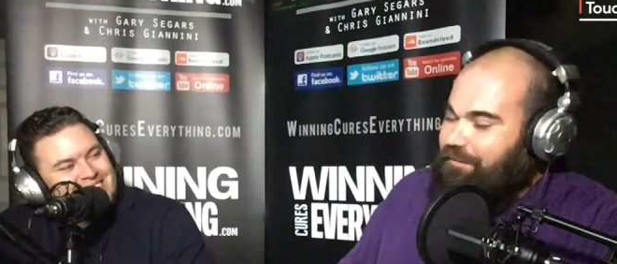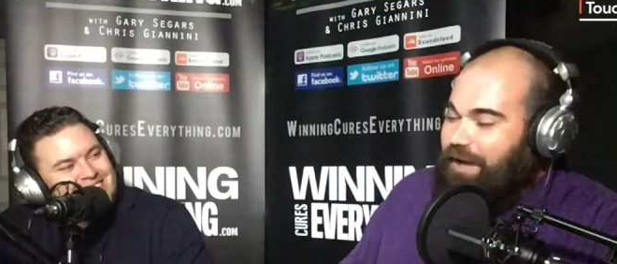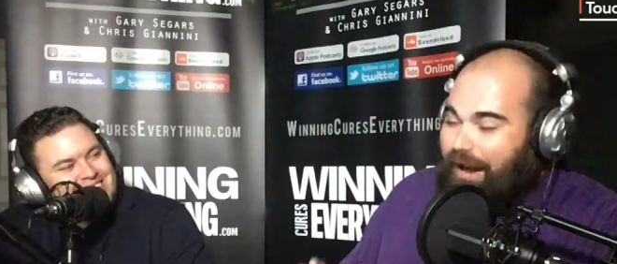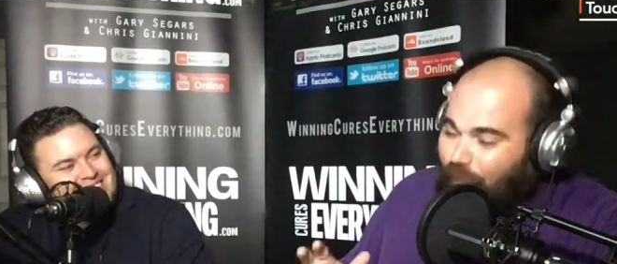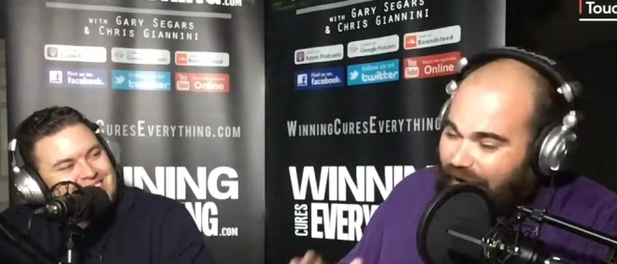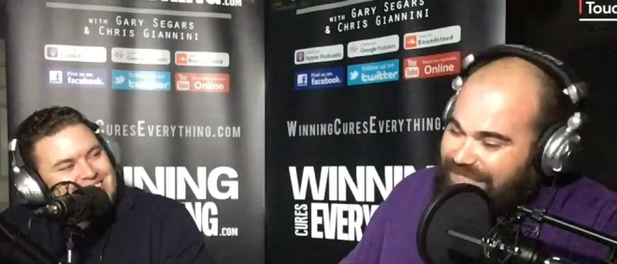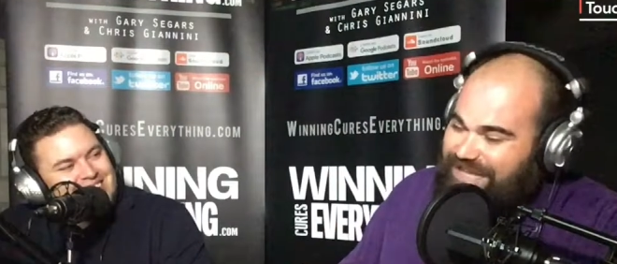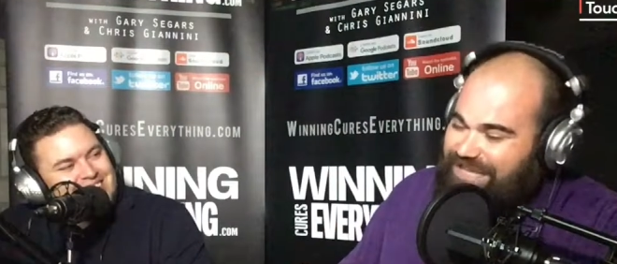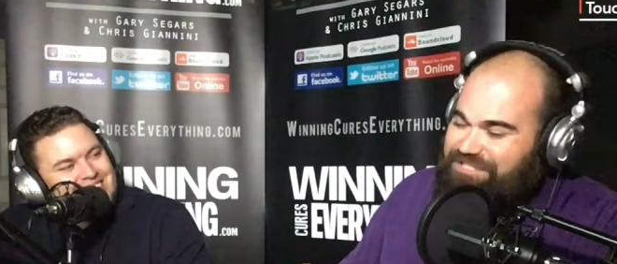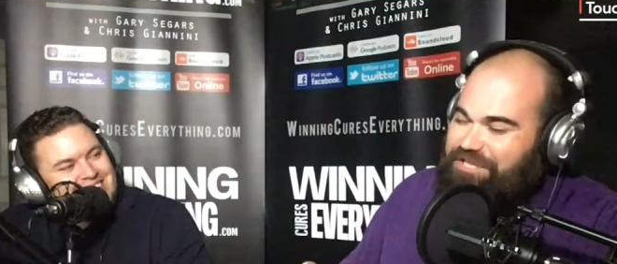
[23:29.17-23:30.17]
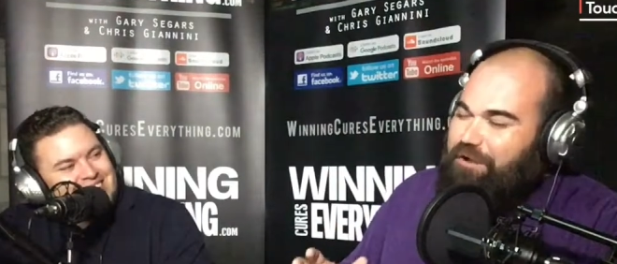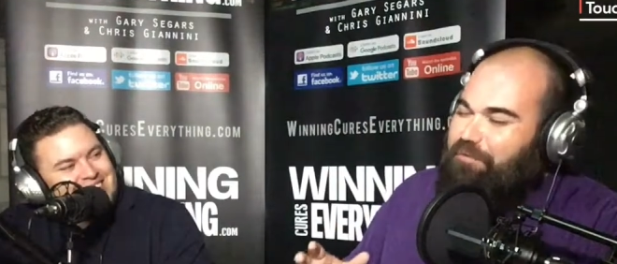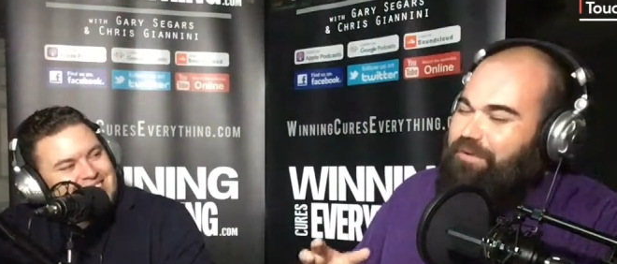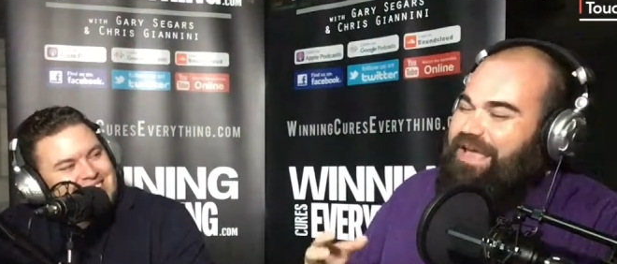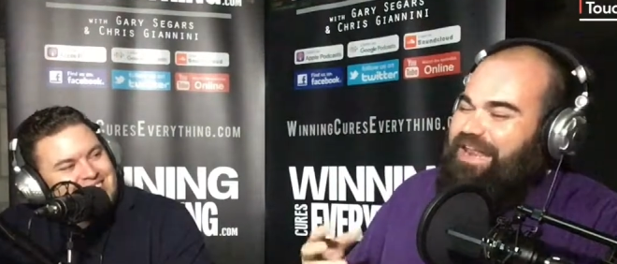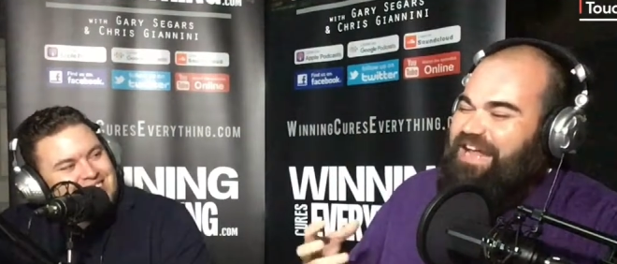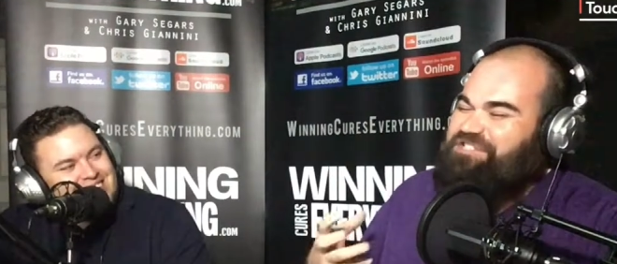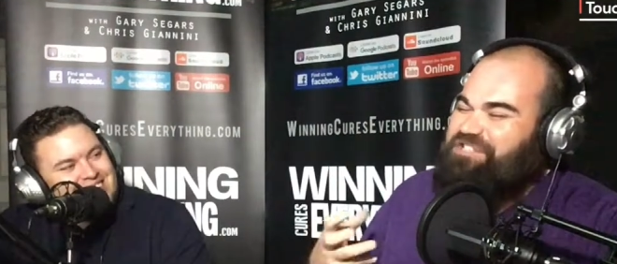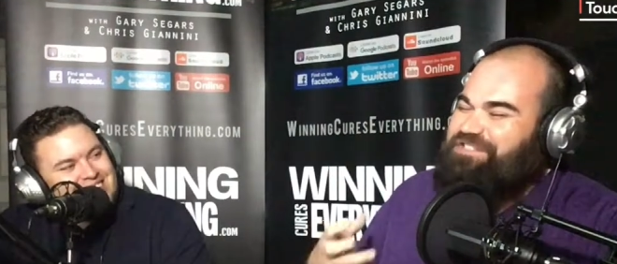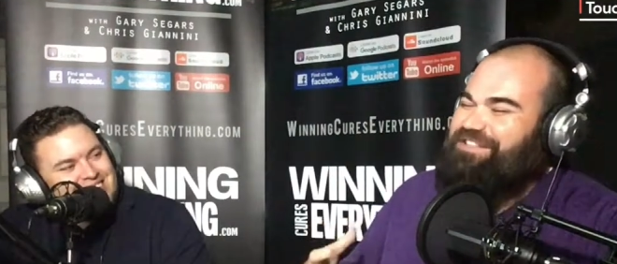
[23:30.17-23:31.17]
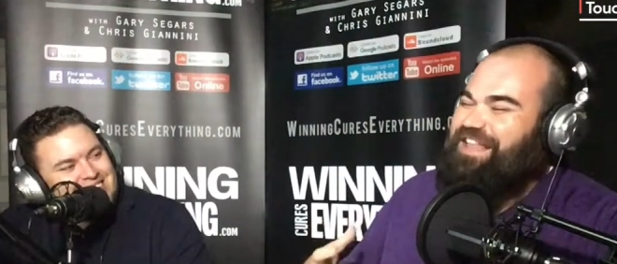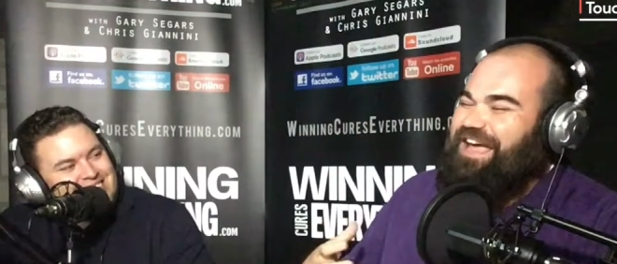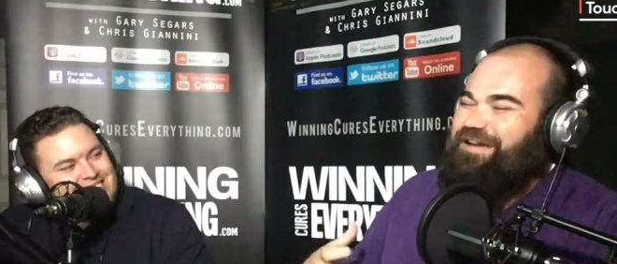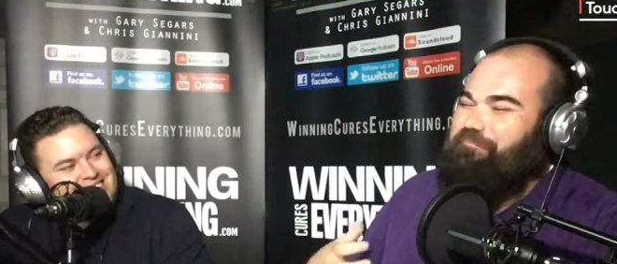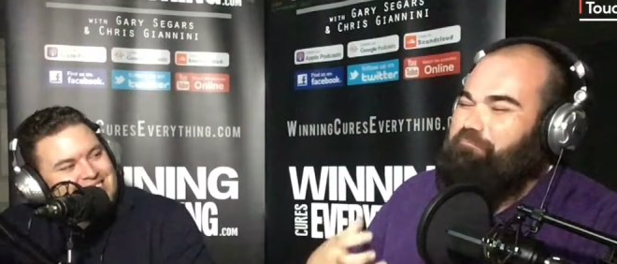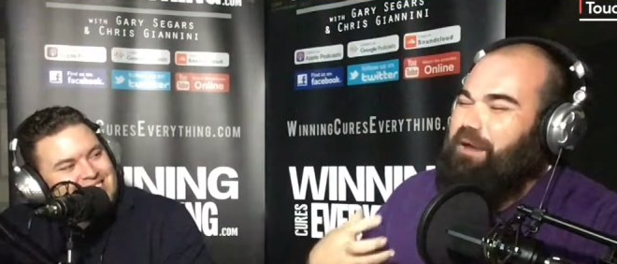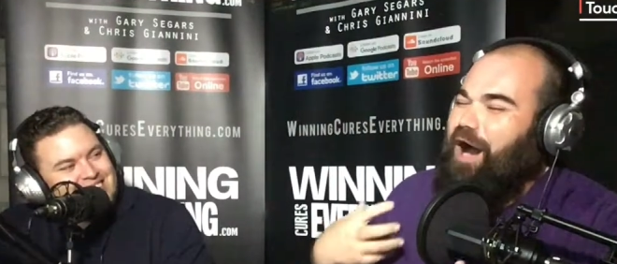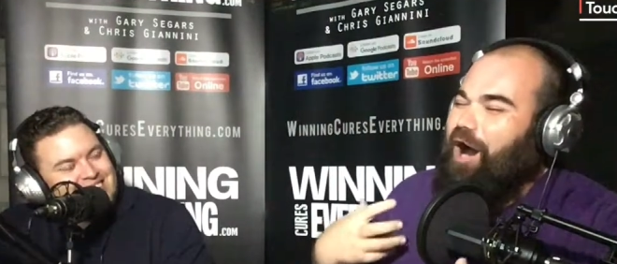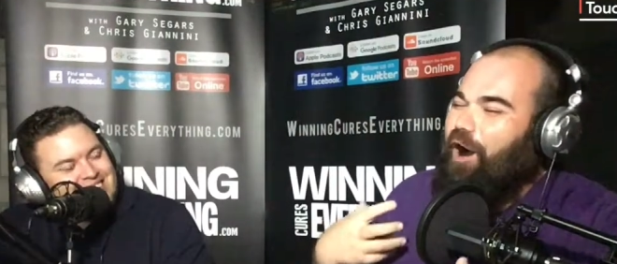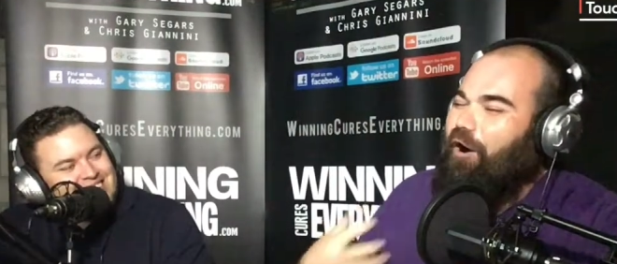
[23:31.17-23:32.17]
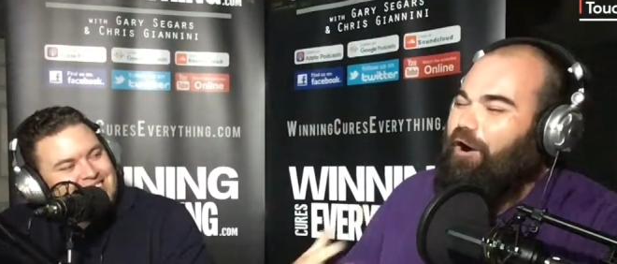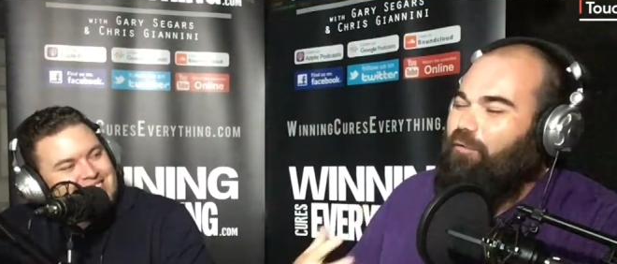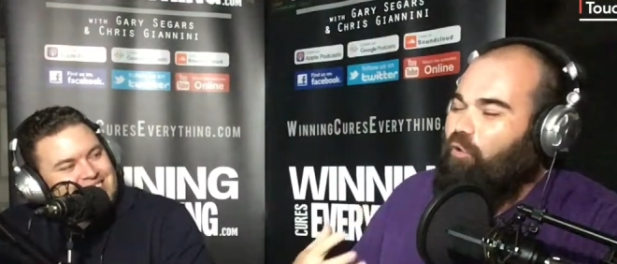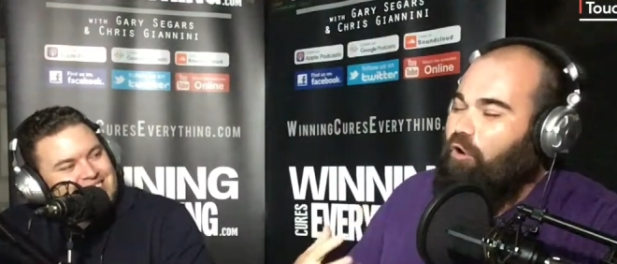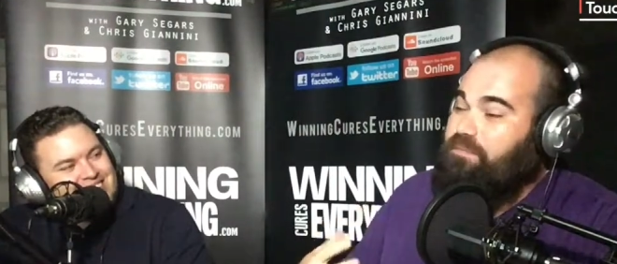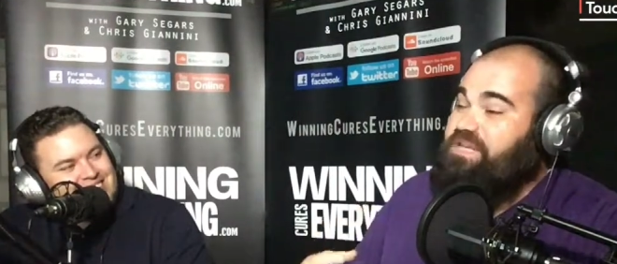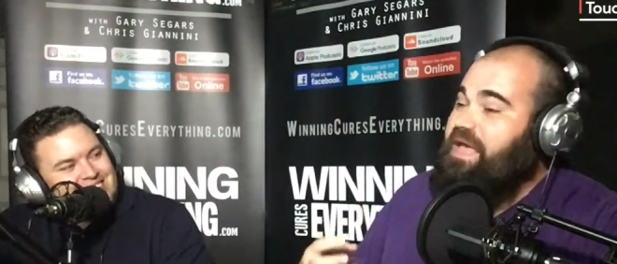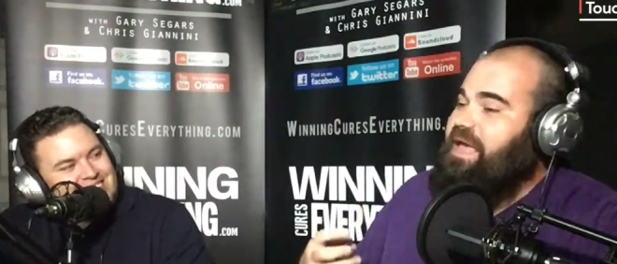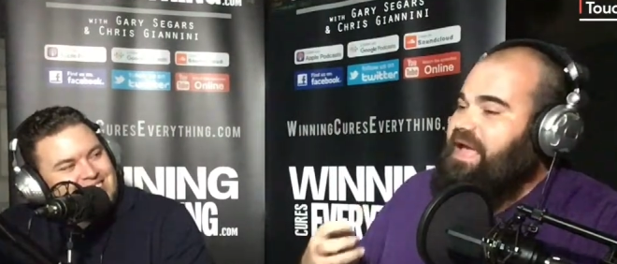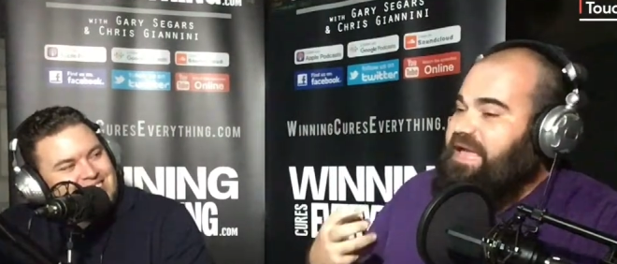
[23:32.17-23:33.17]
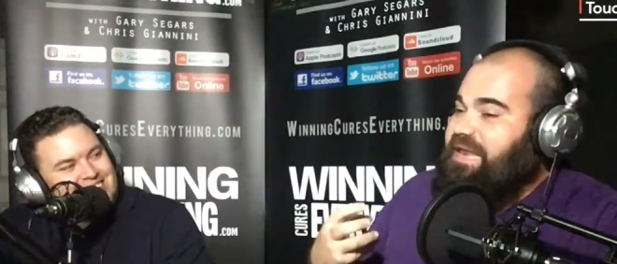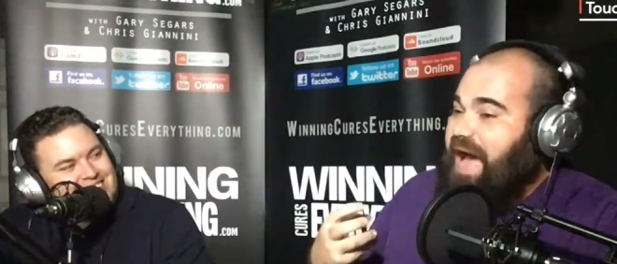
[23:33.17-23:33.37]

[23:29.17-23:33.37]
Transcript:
Speaker 1: I watched that show, and I just, like, my heart warms. And